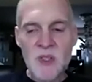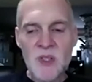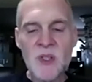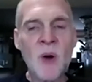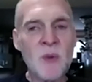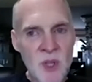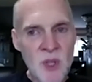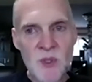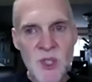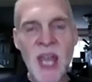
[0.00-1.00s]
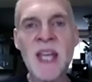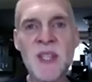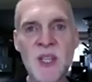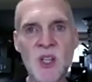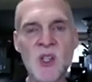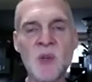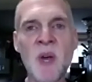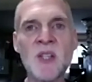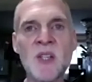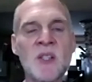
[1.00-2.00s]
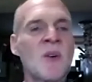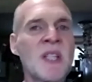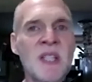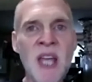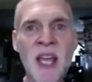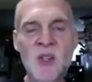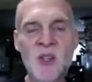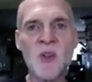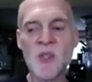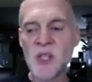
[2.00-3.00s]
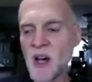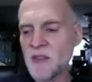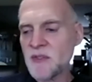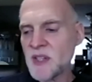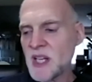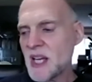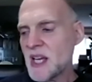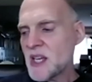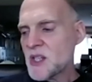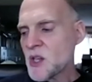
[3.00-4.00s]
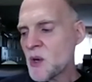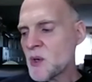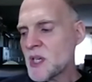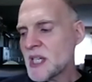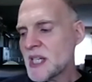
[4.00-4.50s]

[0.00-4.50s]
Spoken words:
don't stay in the situation. Don't endanger yourself. So